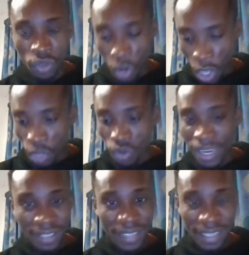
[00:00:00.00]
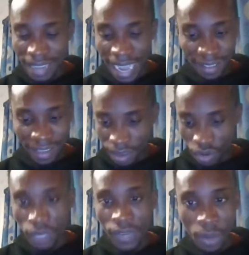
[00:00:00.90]
So you can state that
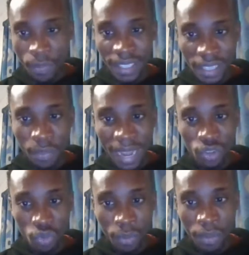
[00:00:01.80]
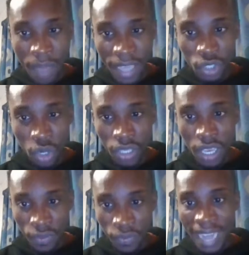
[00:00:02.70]
your development impact will be measured
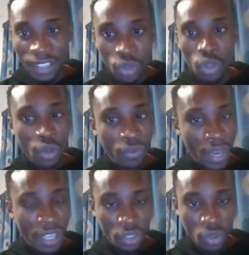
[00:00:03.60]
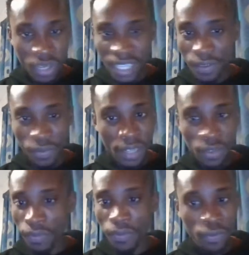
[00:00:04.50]
via the growth of your NGO within the first
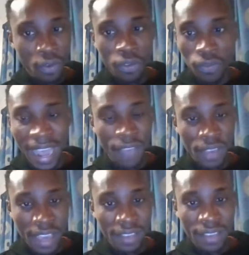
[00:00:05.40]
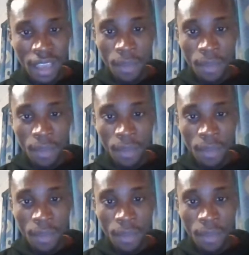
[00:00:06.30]
4 5 years.